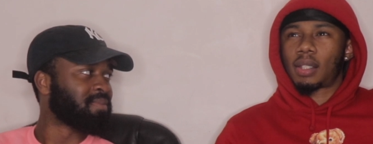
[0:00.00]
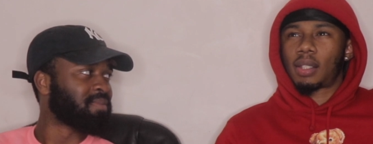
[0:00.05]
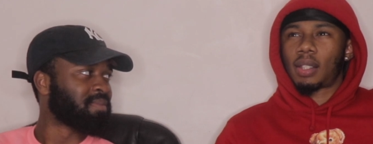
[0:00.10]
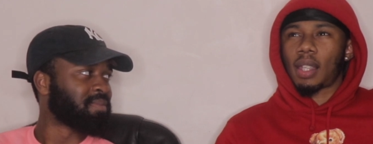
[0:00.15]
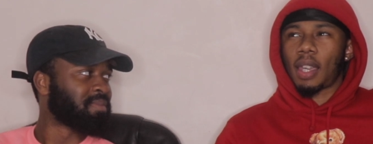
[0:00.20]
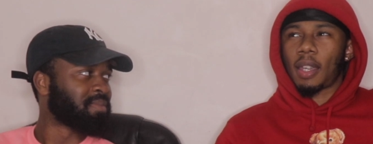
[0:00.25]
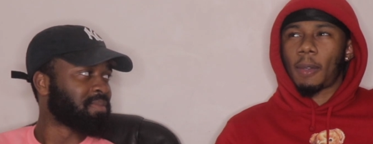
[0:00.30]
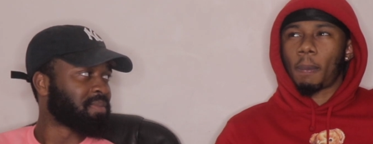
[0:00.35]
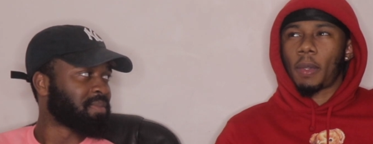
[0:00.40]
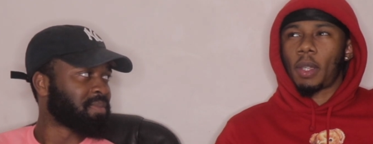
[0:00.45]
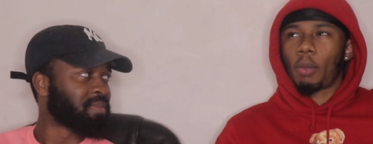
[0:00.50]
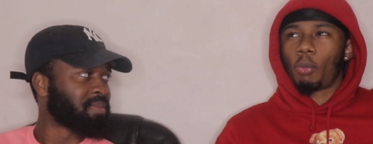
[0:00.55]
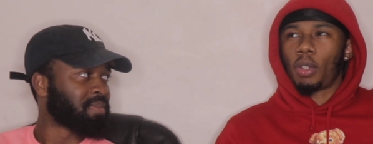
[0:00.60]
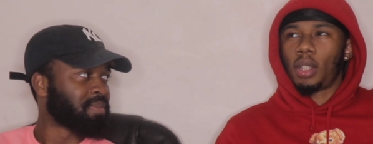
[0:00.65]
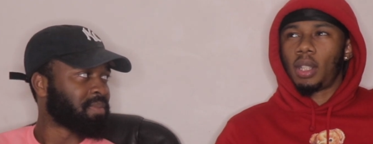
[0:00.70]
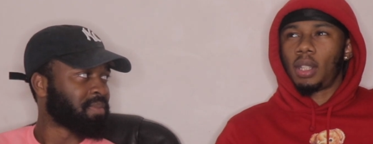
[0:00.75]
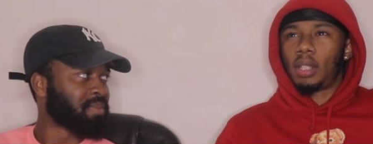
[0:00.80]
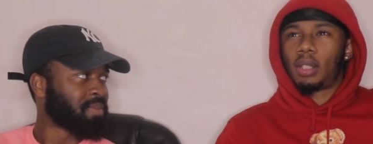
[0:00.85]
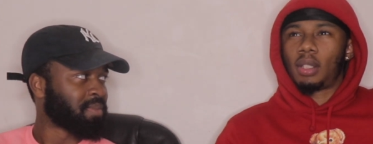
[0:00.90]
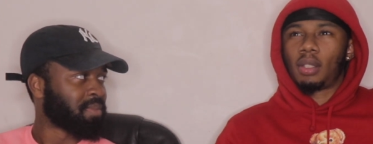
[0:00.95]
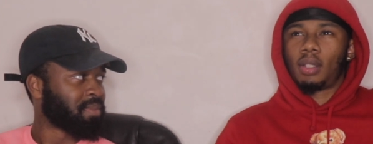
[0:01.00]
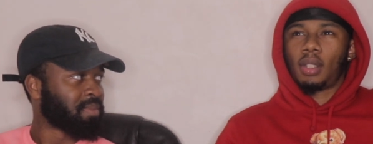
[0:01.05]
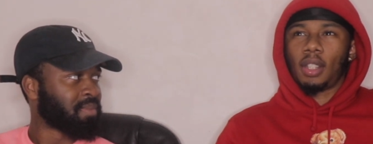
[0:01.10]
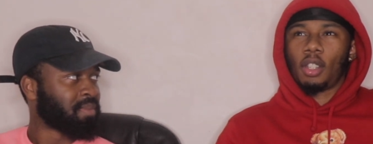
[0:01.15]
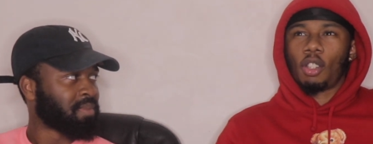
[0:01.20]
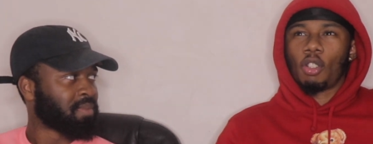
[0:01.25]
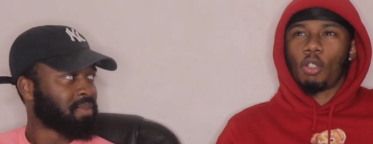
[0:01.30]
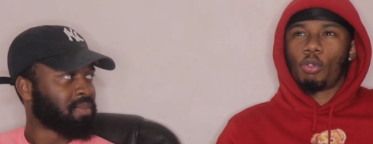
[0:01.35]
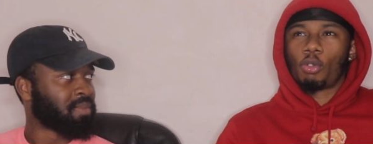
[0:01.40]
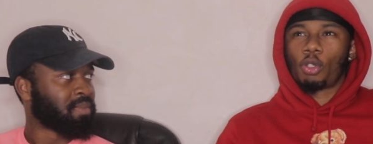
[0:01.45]
Speaker 1: a segment when he
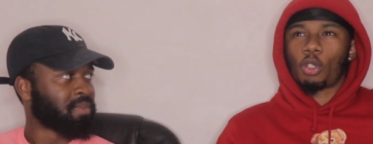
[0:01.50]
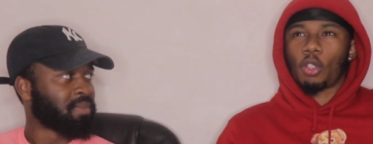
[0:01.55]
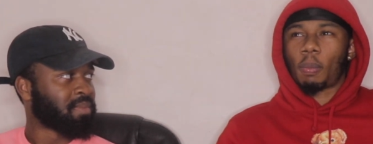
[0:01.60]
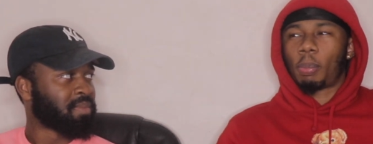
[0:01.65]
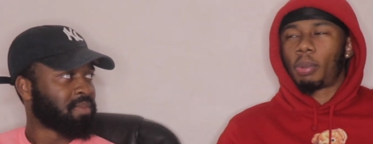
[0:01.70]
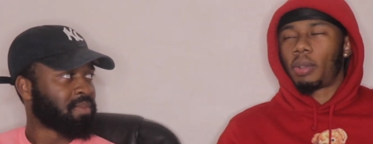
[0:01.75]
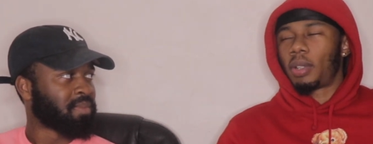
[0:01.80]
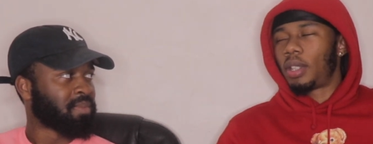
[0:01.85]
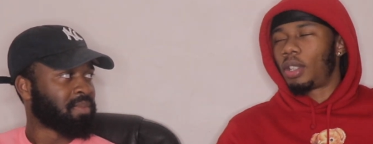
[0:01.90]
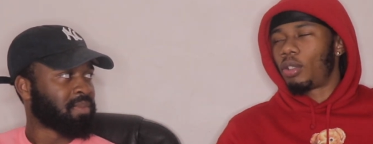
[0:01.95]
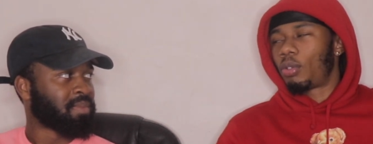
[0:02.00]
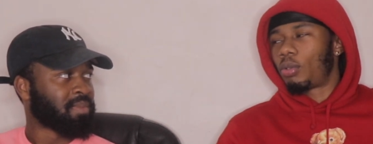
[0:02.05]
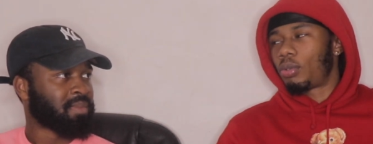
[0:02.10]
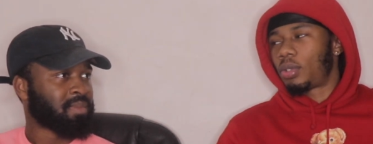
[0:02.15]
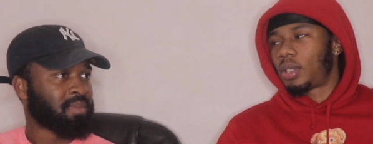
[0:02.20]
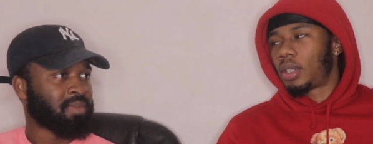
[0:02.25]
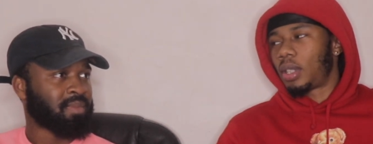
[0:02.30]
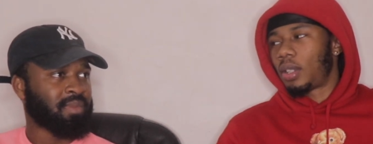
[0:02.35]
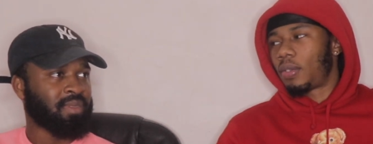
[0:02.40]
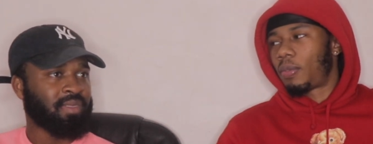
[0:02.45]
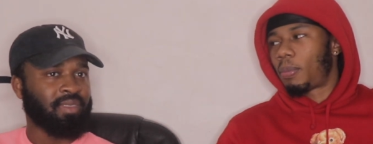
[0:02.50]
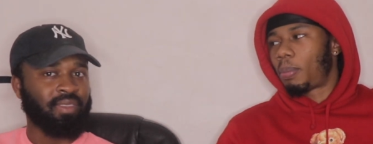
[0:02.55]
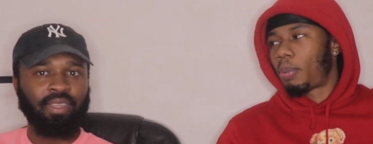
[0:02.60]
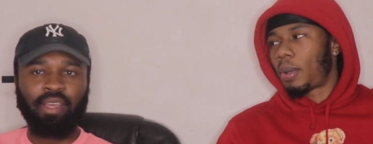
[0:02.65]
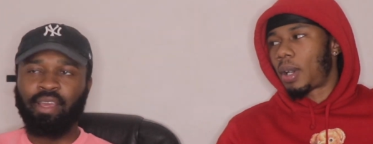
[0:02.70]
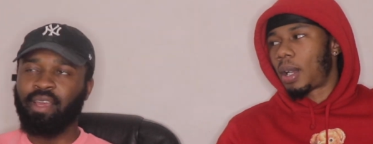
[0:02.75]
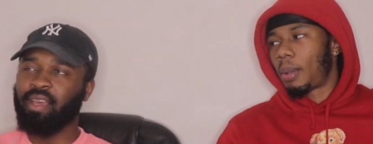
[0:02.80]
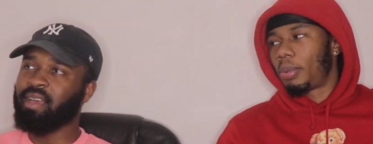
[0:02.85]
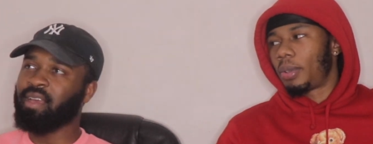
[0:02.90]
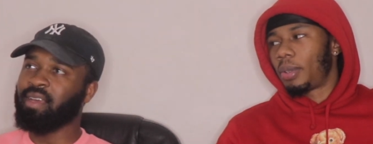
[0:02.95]
he goes off political stuff.
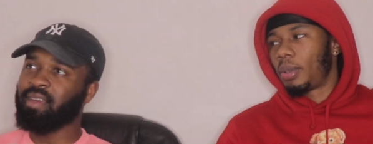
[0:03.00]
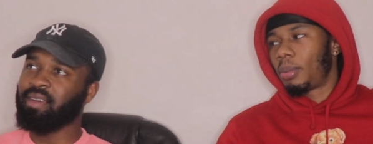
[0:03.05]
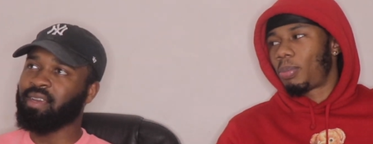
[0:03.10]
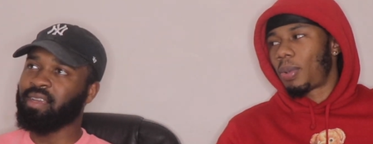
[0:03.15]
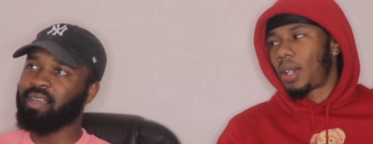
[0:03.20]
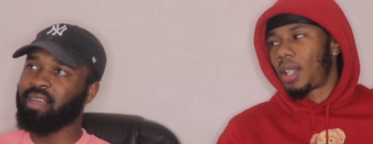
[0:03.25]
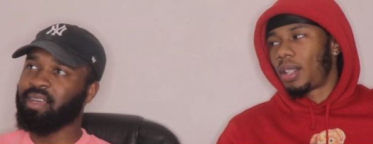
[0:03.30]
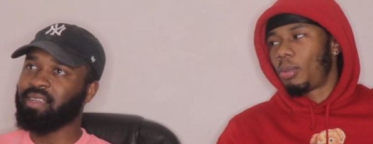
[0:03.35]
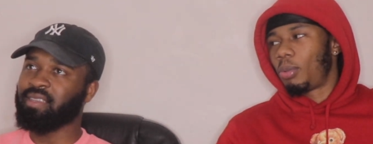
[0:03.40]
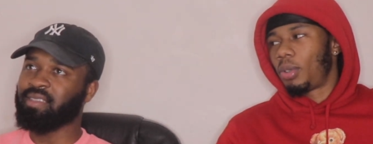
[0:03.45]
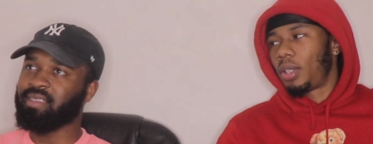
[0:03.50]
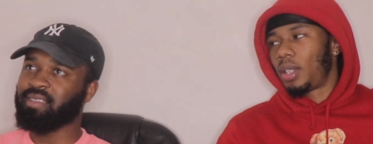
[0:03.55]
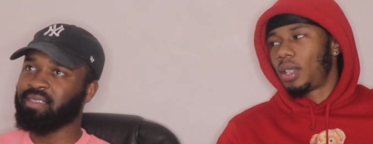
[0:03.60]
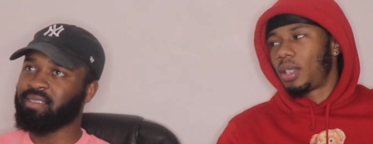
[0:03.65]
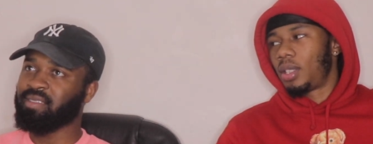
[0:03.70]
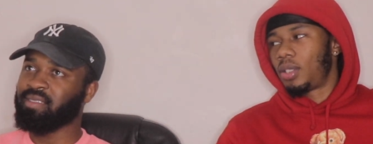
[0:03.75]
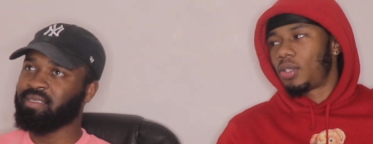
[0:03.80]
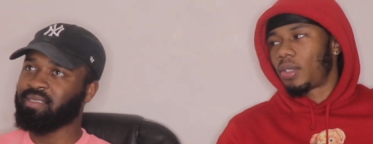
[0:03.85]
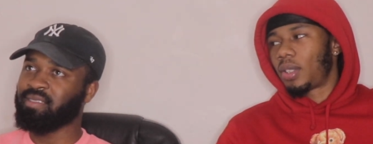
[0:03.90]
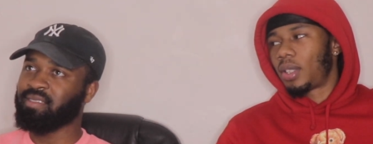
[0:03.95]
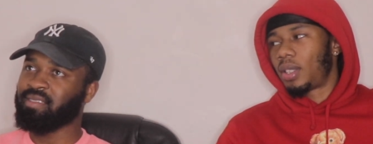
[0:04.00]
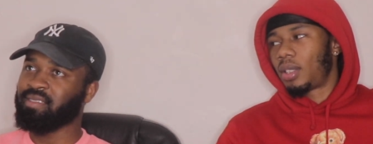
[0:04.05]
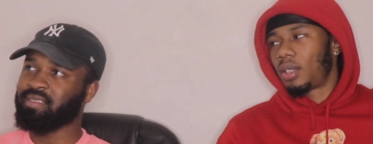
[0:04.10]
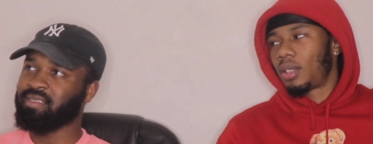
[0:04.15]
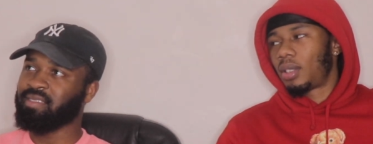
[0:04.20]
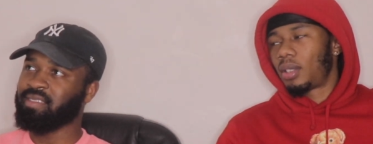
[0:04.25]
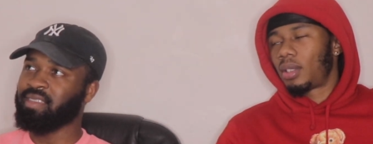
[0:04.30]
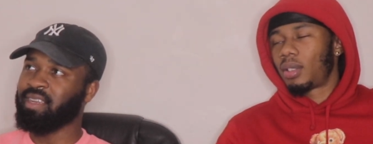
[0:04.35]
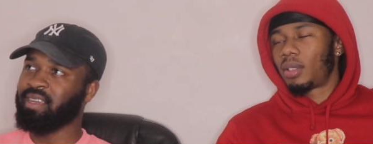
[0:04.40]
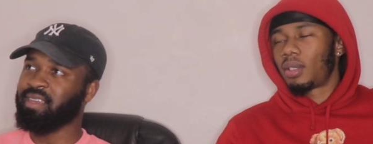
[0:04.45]
Yeah, like, I guess. Is, right?
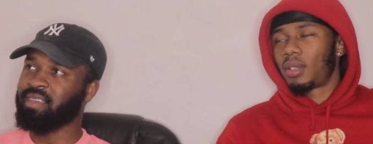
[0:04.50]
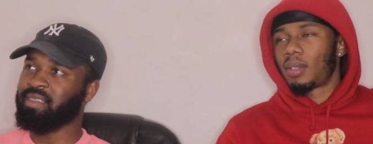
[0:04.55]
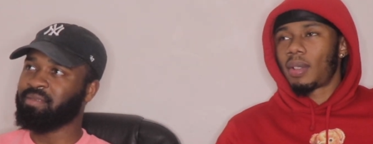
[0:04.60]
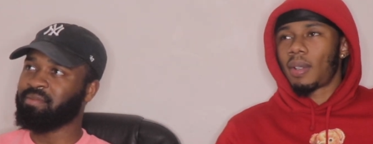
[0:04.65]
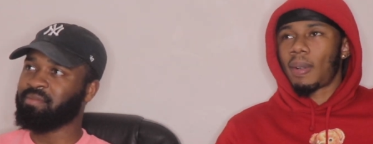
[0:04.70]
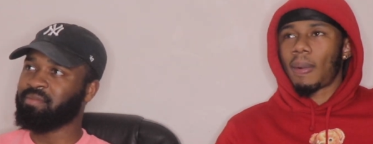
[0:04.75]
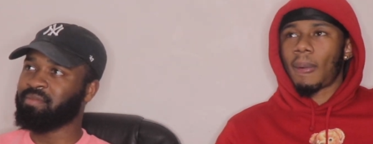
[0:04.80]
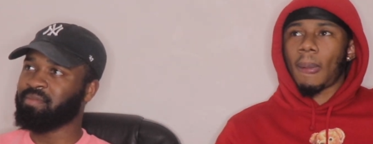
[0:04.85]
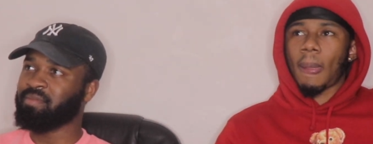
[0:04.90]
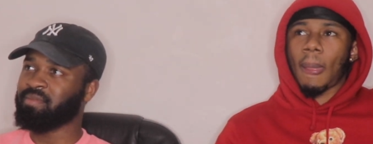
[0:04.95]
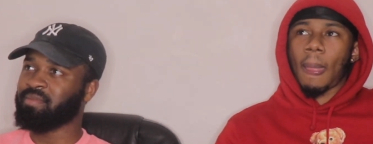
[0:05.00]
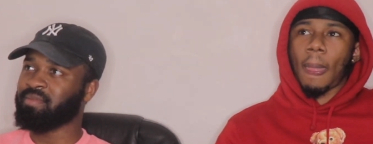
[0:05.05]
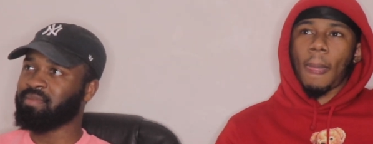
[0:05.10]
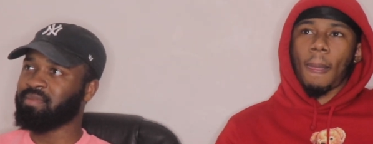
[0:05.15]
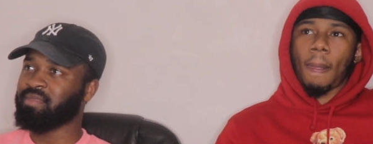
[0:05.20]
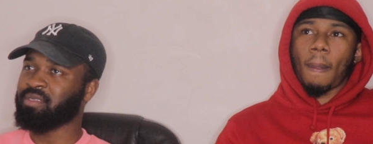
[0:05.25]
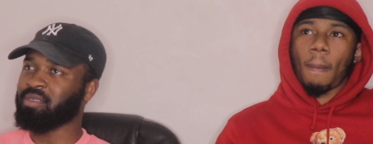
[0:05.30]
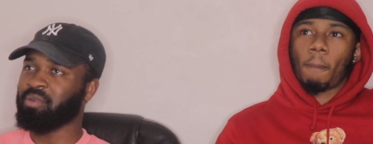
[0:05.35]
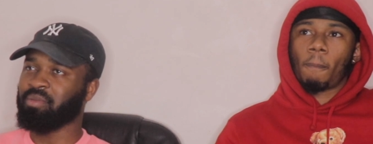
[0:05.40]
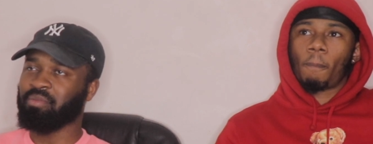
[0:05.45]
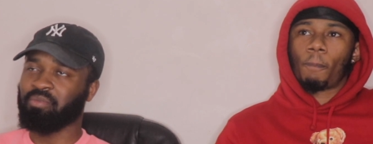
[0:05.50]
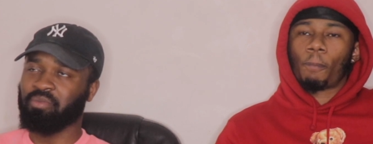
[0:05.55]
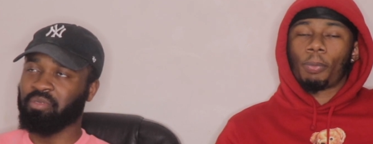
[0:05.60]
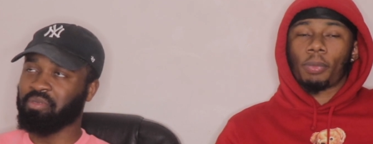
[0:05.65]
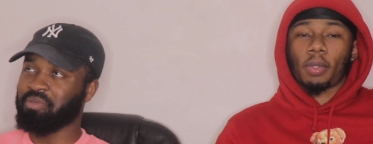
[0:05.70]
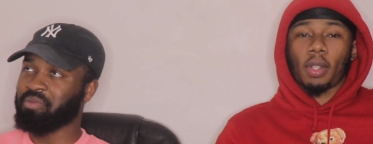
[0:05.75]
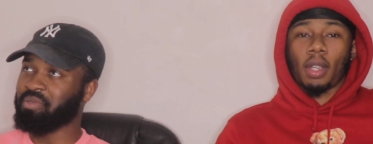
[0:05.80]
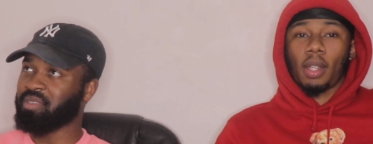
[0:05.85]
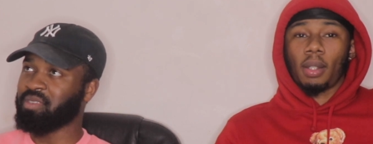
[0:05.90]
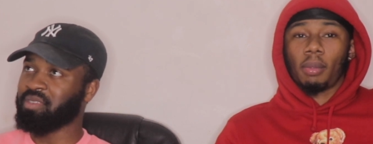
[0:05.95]
Yeah. So
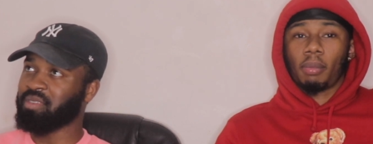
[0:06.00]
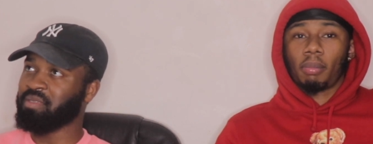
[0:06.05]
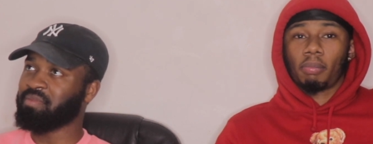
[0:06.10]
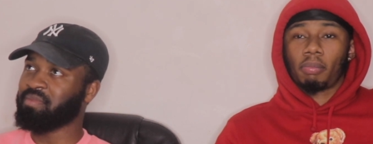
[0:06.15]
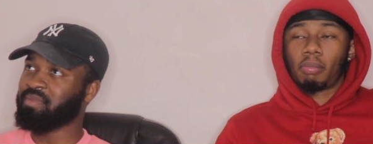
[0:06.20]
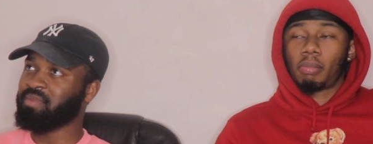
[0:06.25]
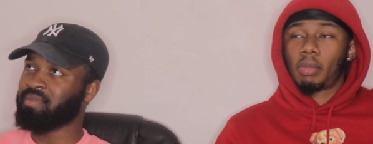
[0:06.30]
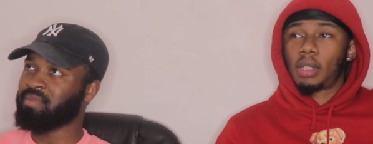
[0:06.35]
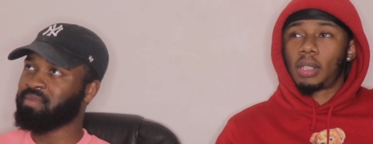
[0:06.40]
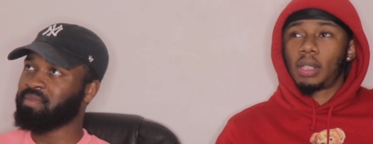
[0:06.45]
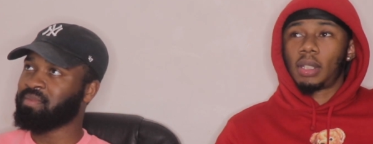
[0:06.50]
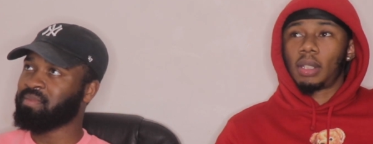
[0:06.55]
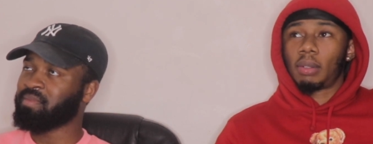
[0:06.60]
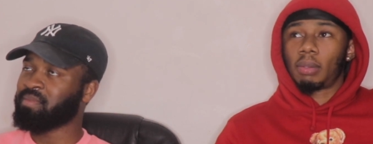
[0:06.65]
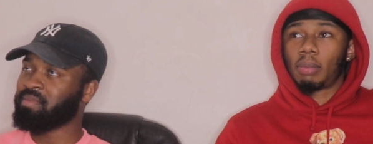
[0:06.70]
let's All listen. Right,